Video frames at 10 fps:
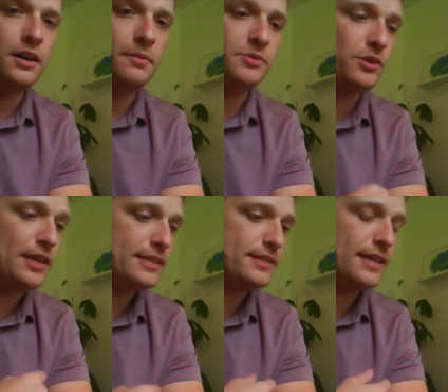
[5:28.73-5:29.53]
So
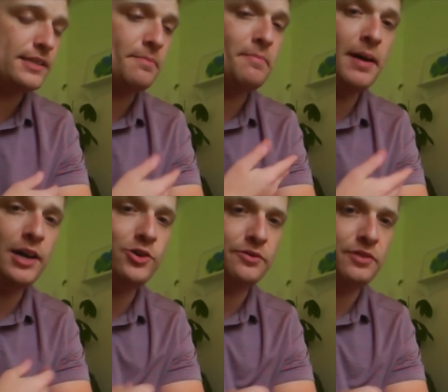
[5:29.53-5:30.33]
that's a
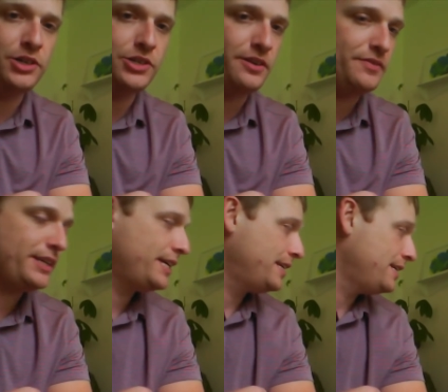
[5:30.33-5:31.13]
major function of
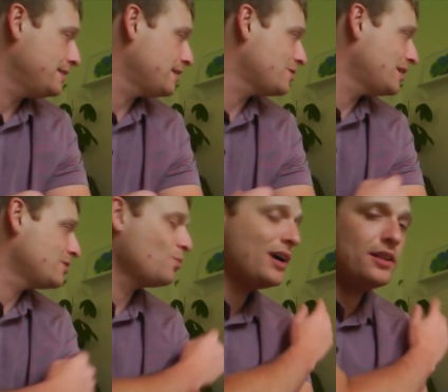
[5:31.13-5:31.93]
the kidneys,
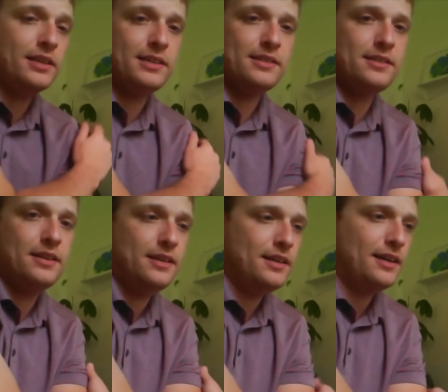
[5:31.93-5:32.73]
as well as
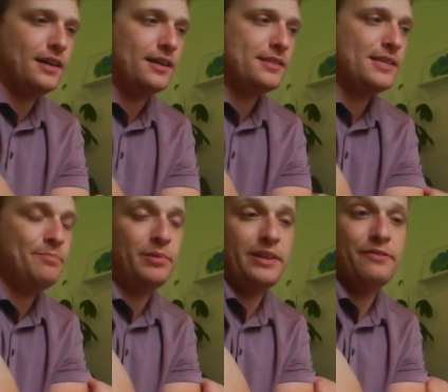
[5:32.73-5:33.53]

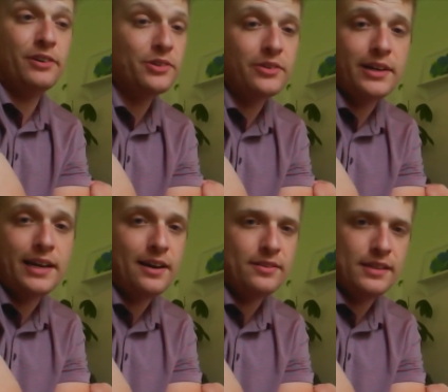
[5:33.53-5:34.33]
simply
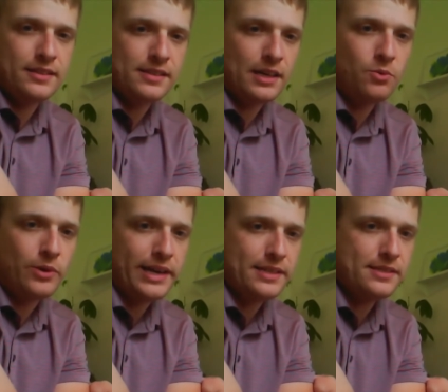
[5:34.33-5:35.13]
filtering out things like
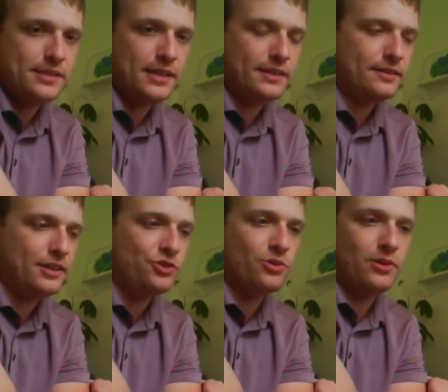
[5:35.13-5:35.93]
wastes and
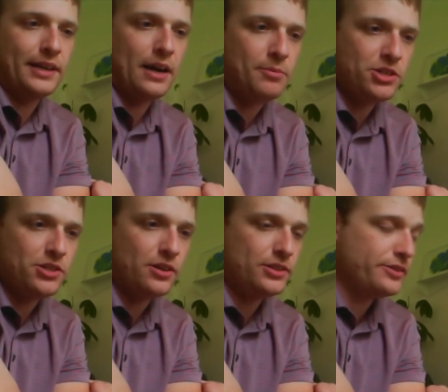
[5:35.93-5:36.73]
controlling how much
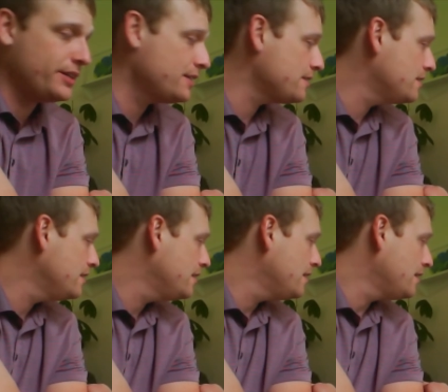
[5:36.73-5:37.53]
salt there is.
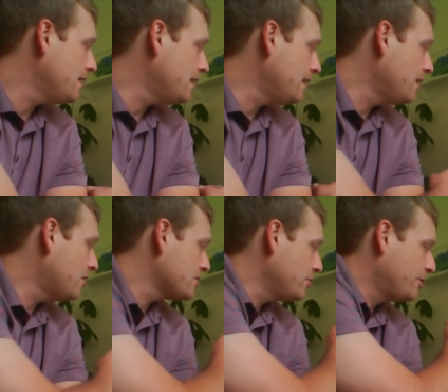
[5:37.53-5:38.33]

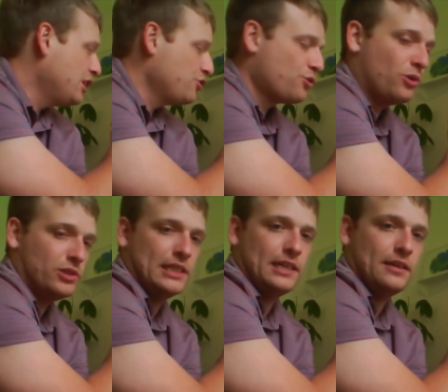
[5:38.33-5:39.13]
Also
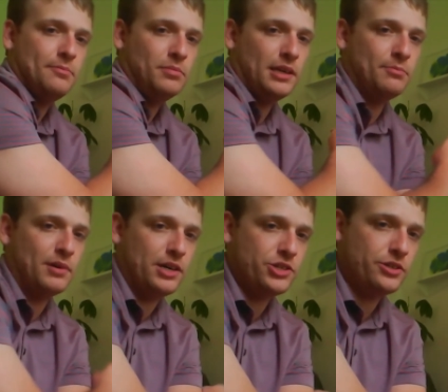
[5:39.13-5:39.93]
controlling blood
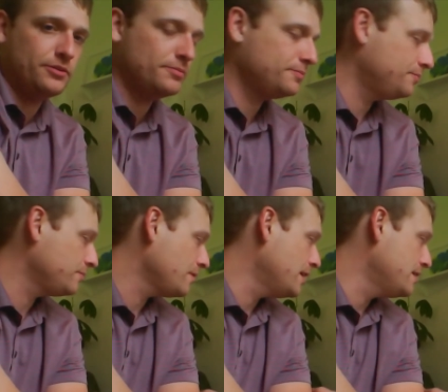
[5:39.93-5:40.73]
pressure
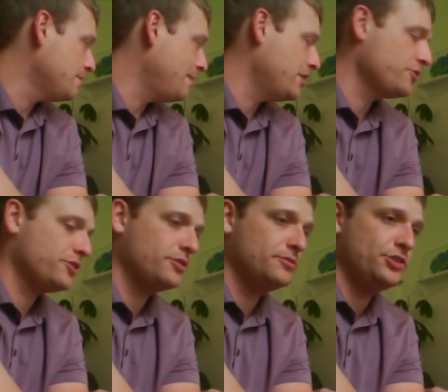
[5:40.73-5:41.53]
is a
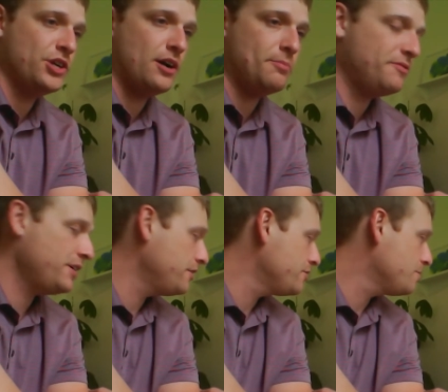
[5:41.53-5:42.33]
major job of
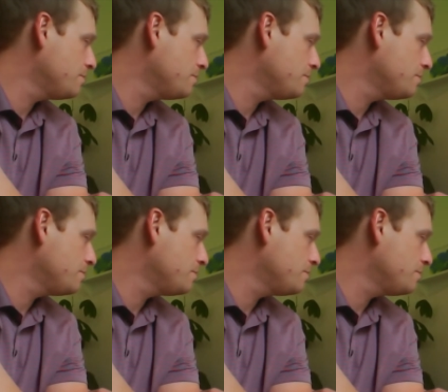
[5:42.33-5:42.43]
theirs.